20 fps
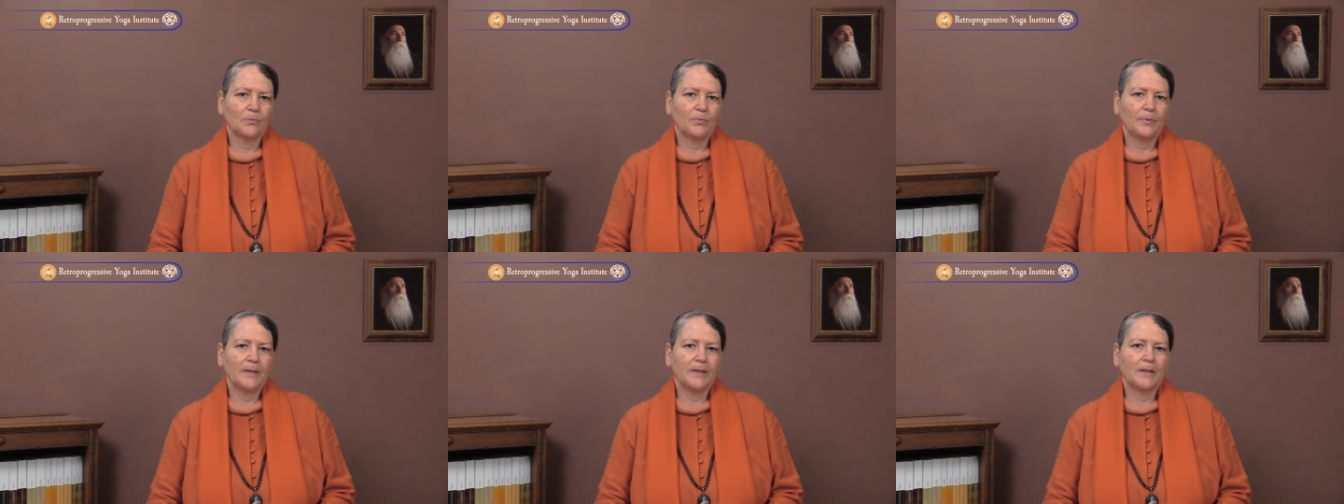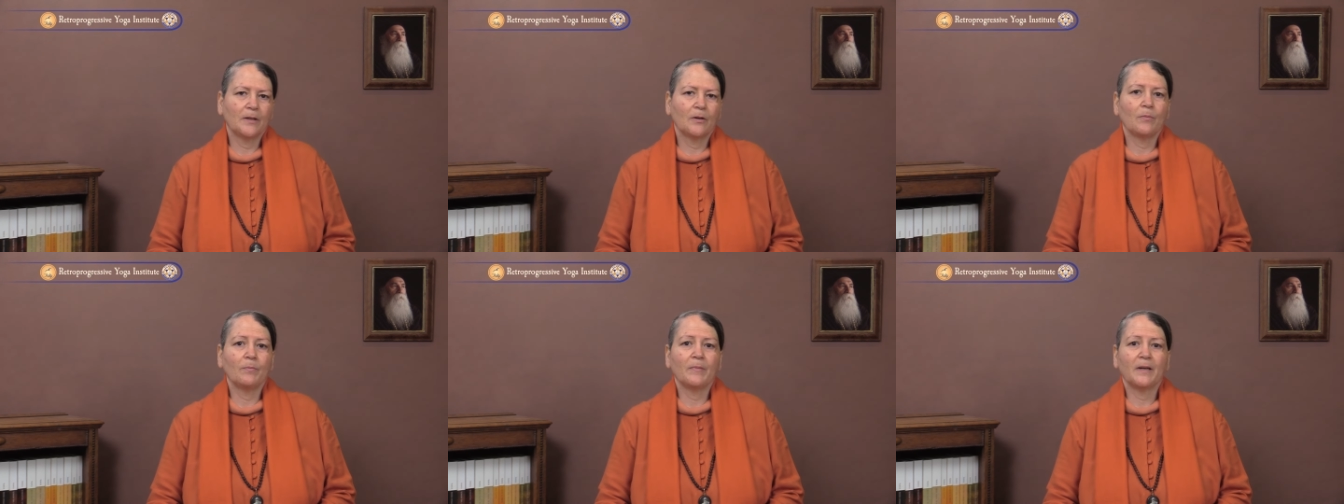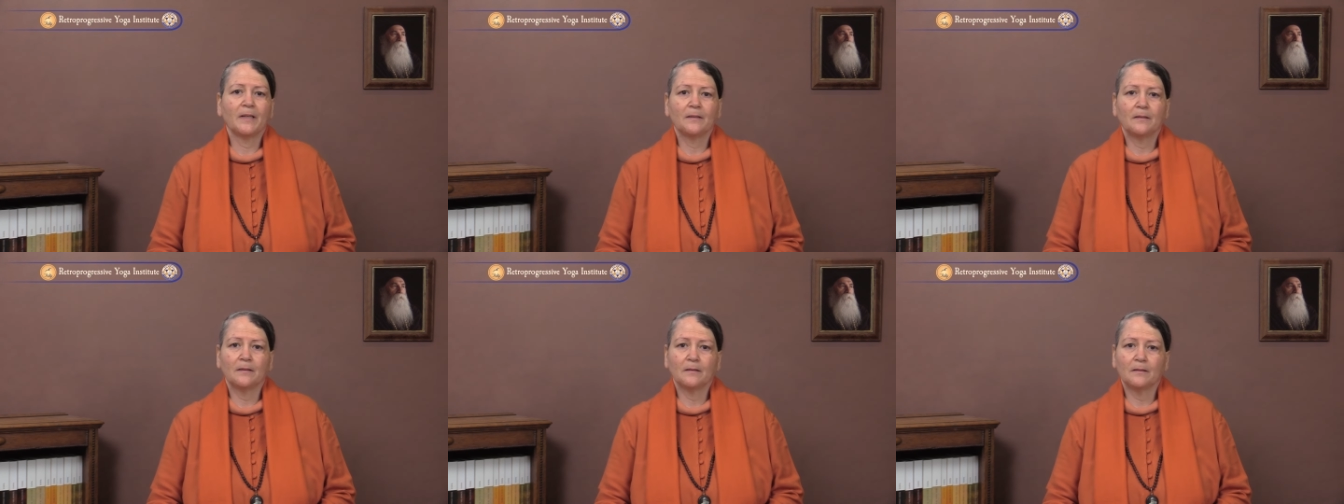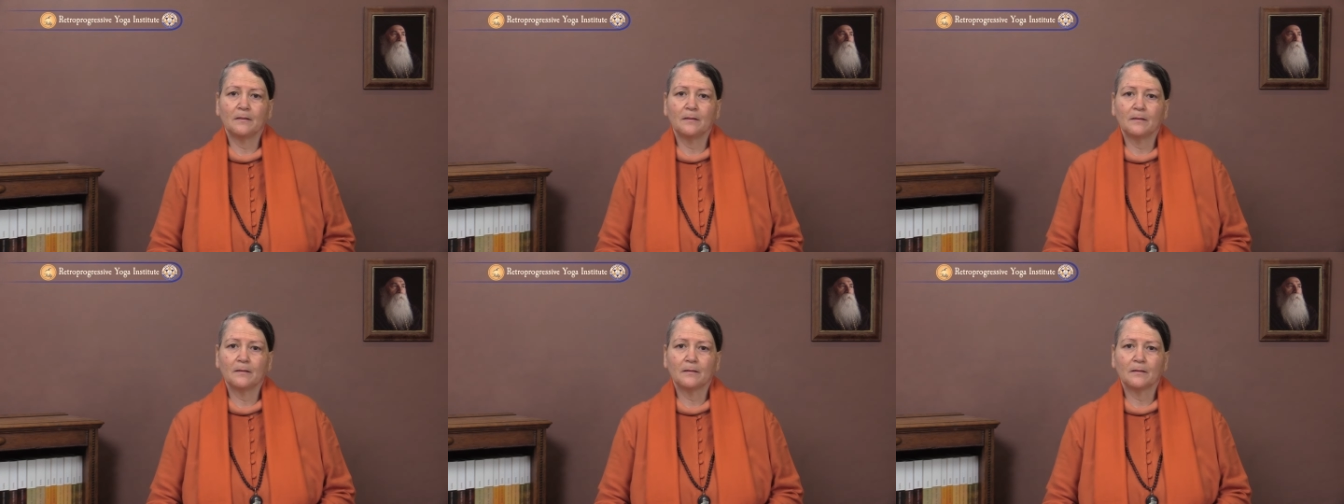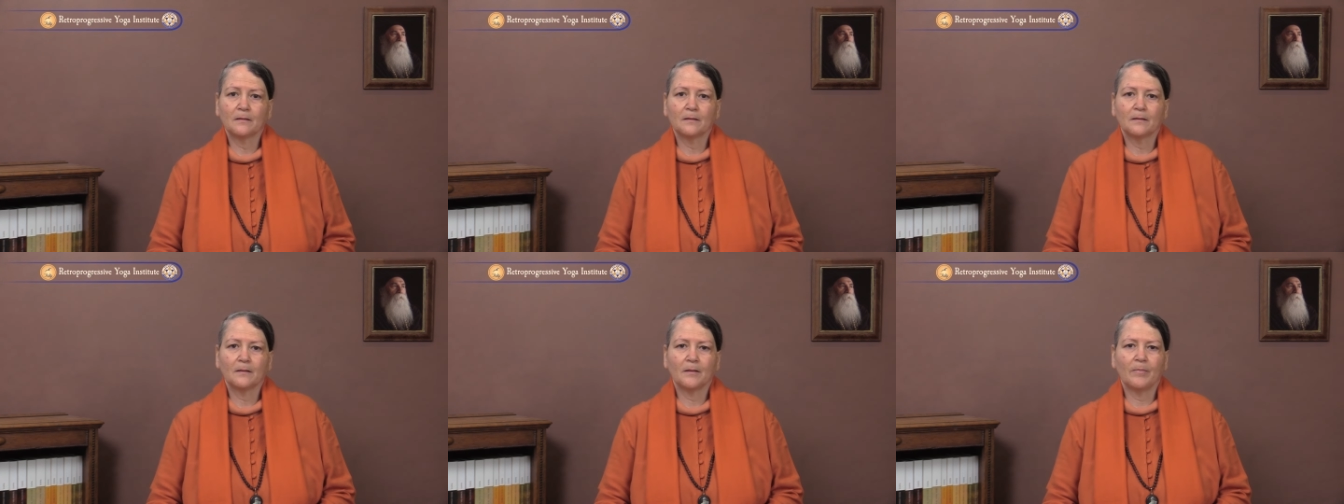we commented
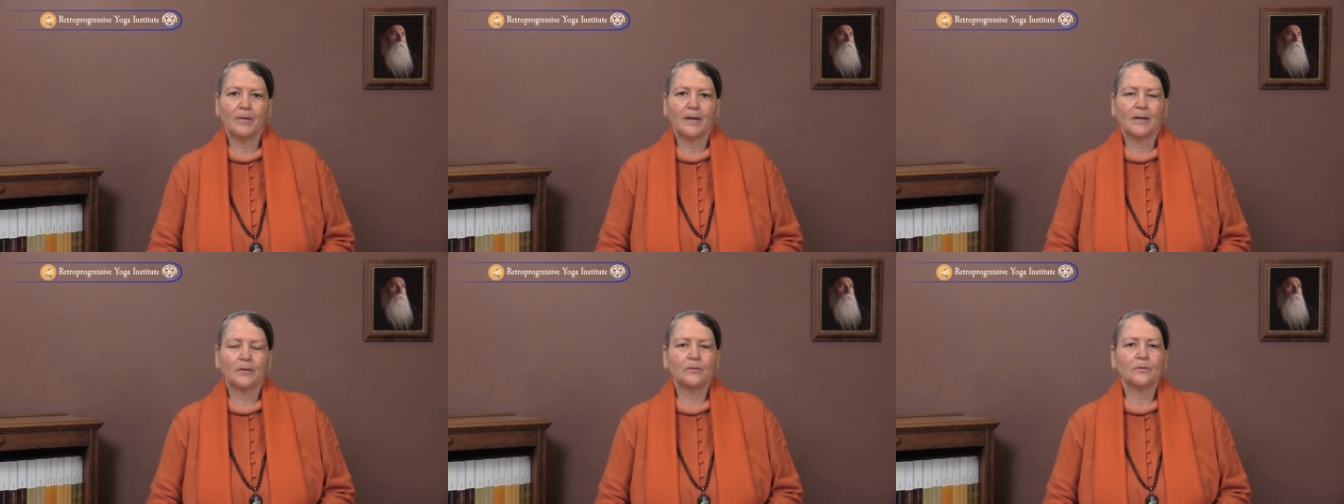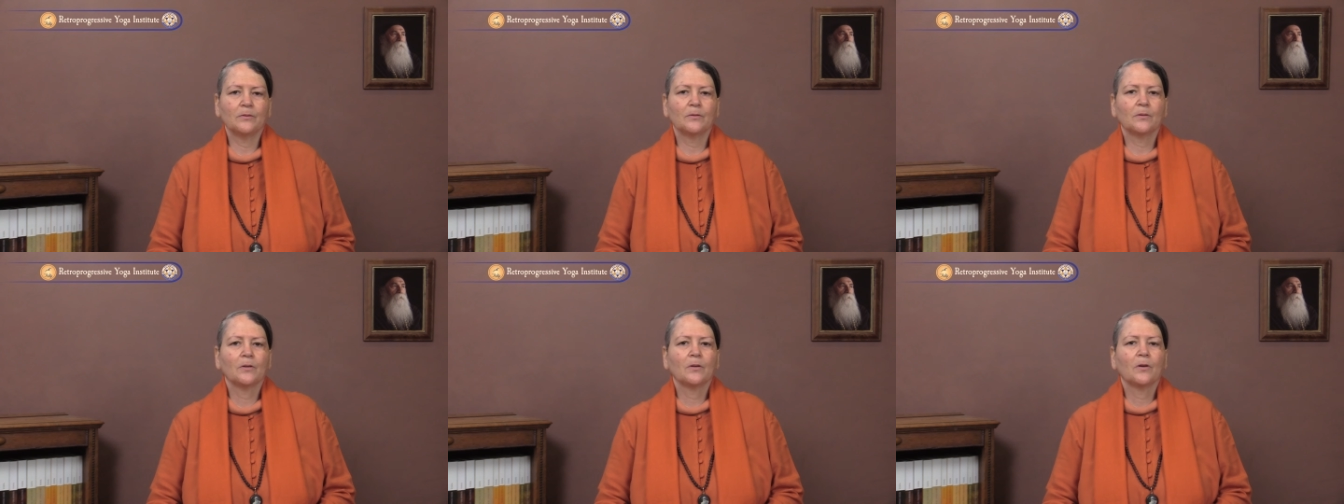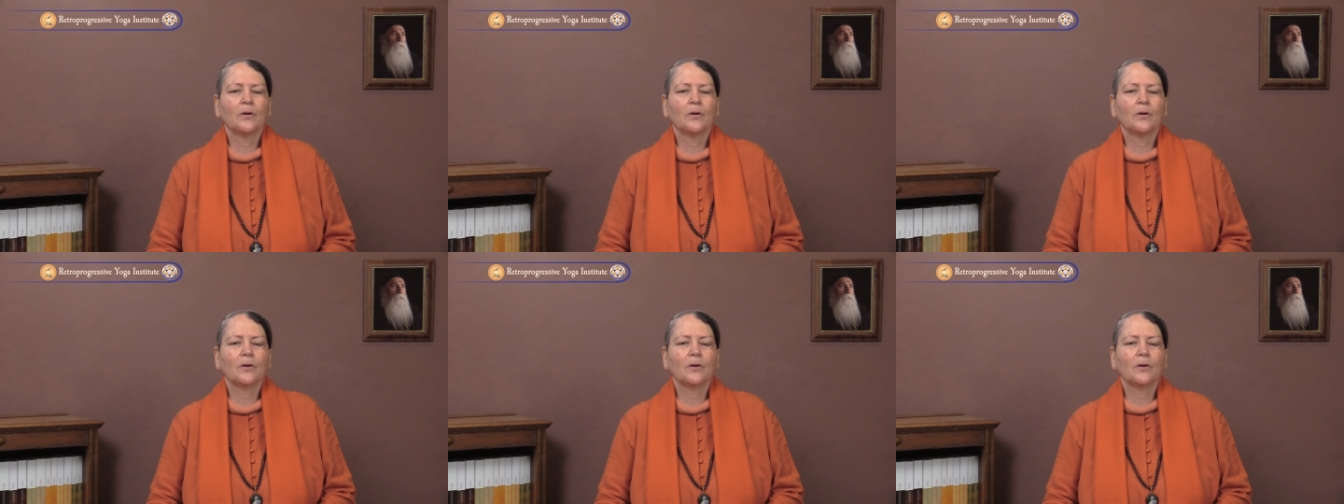about,